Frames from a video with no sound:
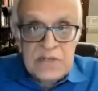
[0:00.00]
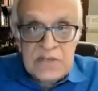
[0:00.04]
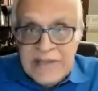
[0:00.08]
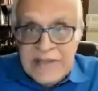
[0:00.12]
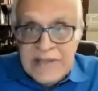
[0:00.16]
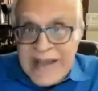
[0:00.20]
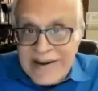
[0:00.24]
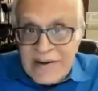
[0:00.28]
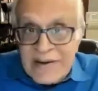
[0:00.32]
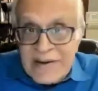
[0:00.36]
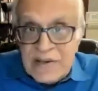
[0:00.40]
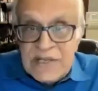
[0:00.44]

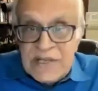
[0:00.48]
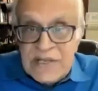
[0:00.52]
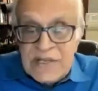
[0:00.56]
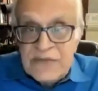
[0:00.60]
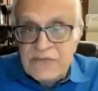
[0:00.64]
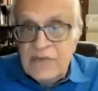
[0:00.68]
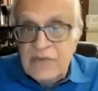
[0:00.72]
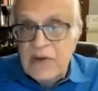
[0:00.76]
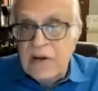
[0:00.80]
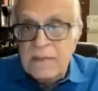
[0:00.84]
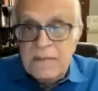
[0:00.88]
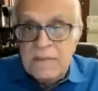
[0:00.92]
slander
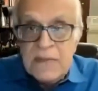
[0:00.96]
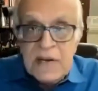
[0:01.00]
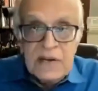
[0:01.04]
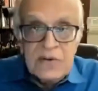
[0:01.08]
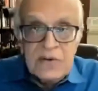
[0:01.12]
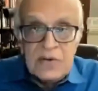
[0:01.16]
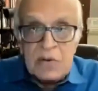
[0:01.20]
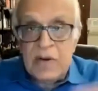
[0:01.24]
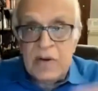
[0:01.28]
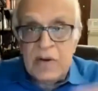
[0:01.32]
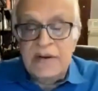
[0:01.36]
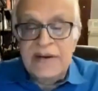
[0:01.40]
this film
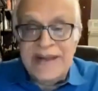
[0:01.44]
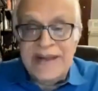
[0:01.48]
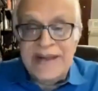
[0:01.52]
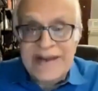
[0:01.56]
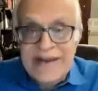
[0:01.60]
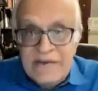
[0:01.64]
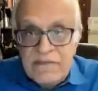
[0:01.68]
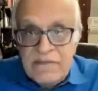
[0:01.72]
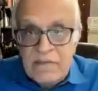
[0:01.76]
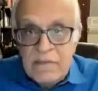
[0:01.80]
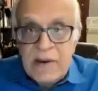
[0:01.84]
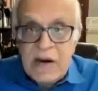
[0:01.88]
and talk
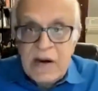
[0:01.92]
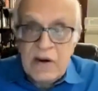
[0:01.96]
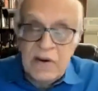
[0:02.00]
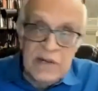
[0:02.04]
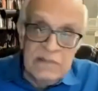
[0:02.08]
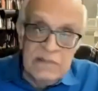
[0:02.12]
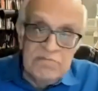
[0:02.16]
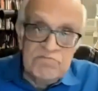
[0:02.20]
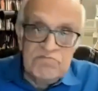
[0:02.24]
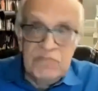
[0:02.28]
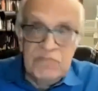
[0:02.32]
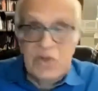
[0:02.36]
negative
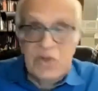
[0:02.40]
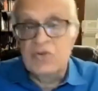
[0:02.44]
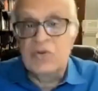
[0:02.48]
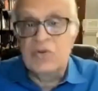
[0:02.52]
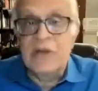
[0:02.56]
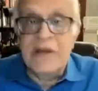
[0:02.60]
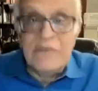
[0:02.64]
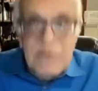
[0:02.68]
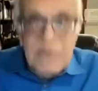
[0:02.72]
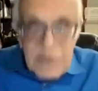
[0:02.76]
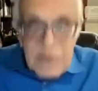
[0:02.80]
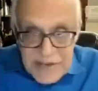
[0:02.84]
about it, they
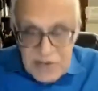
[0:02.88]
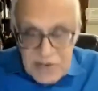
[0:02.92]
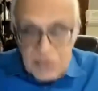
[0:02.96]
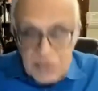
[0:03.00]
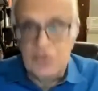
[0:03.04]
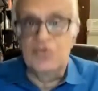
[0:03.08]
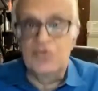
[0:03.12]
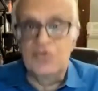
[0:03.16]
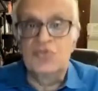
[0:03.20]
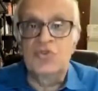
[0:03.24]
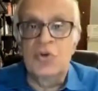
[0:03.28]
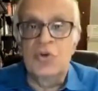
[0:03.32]
should have a right
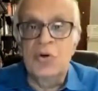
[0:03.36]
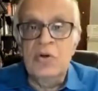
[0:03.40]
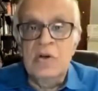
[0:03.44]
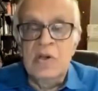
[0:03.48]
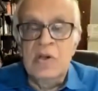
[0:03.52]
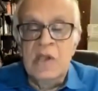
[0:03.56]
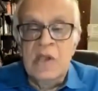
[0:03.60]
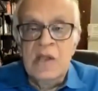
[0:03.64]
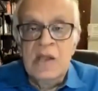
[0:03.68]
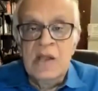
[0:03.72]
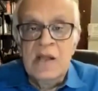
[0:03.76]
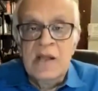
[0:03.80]
to do
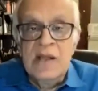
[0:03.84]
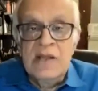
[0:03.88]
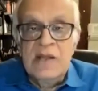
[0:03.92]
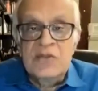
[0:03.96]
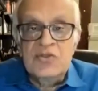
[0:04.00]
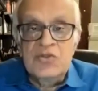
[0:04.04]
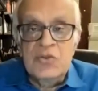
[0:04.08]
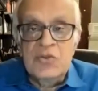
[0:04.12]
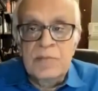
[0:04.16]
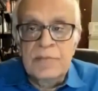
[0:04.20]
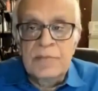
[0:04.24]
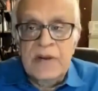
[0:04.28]
so.
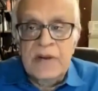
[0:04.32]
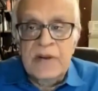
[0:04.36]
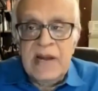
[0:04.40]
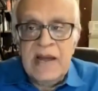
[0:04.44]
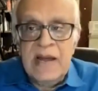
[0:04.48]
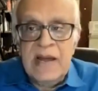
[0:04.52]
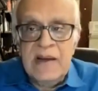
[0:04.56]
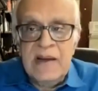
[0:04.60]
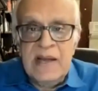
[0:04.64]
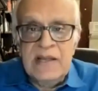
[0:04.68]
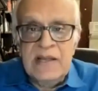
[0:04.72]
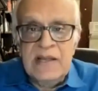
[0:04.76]

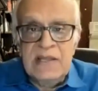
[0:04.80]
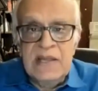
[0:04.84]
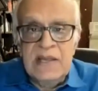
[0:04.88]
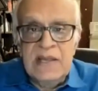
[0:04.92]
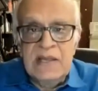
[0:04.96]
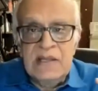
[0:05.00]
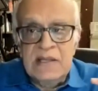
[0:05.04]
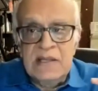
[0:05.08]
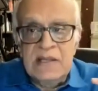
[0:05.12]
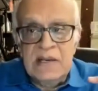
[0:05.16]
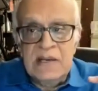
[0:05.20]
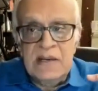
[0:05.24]
But I
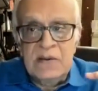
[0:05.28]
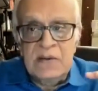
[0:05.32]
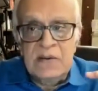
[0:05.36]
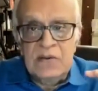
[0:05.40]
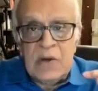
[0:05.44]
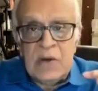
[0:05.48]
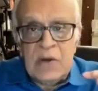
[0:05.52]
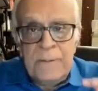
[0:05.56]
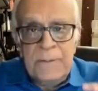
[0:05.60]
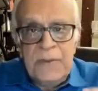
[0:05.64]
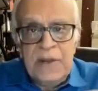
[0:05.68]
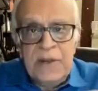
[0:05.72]
think
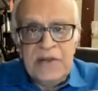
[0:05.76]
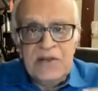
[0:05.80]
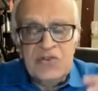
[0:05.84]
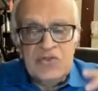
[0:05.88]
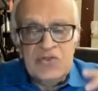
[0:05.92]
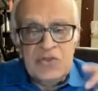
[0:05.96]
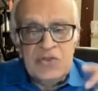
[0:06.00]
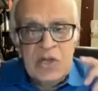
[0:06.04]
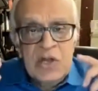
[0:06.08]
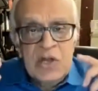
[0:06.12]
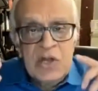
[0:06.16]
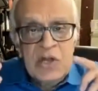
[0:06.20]
the topic
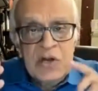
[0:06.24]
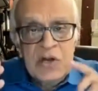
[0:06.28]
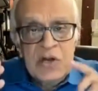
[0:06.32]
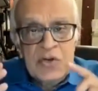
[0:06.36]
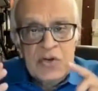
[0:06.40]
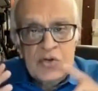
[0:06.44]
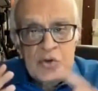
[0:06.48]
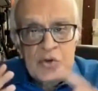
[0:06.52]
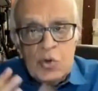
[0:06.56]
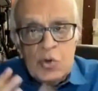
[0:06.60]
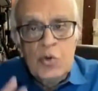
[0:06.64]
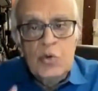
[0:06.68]
is
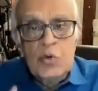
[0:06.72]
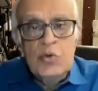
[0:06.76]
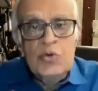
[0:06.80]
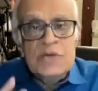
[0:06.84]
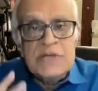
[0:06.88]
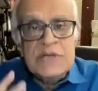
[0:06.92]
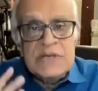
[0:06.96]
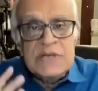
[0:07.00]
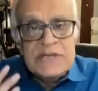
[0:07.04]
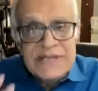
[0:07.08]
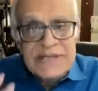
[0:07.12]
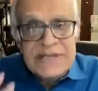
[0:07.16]

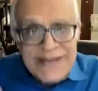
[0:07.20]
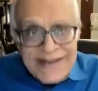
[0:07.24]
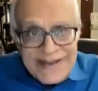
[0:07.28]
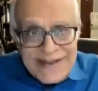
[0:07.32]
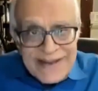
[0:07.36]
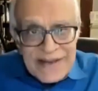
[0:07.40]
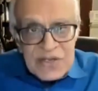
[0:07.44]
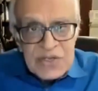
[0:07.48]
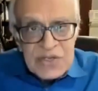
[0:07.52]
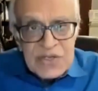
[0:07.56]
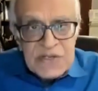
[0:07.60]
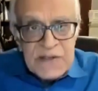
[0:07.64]
too
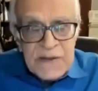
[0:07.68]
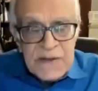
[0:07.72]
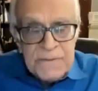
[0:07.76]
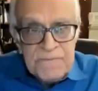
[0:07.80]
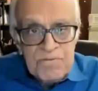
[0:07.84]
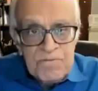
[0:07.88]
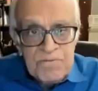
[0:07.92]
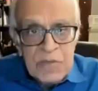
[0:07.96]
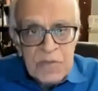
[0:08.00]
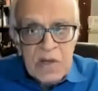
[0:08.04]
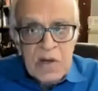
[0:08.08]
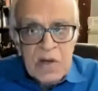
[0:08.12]
serious
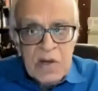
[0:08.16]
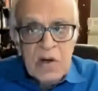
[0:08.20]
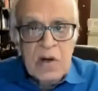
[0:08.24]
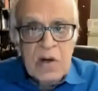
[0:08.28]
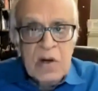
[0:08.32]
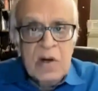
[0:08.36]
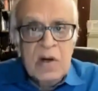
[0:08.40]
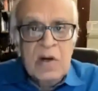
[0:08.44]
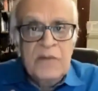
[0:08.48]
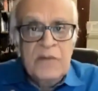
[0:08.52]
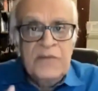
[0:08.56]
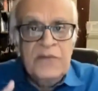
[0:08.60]

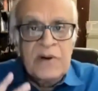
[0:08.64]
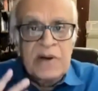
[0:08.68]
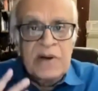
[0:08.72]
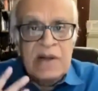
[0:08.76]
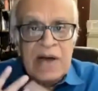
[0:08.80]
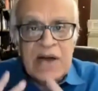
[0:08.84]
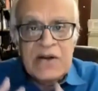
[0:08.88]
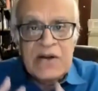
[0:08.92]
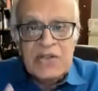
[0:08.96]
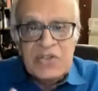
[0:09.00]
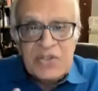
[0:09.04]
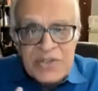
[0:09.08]
for
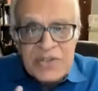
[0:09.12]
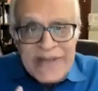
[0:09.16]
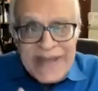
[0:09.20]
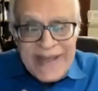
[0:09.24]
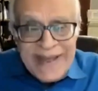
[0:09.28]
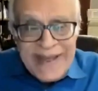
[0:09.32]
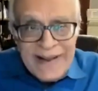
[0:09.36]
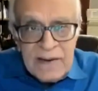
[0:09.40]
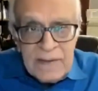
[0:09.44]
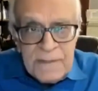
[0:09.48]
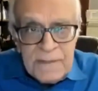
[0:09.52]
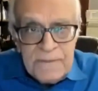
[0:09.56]
large
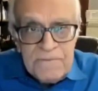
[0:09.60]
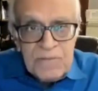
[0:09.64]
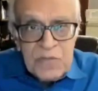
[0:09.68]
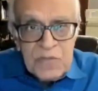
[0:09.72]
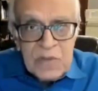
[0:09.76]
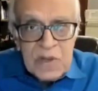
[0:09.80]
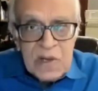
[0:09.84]
scale,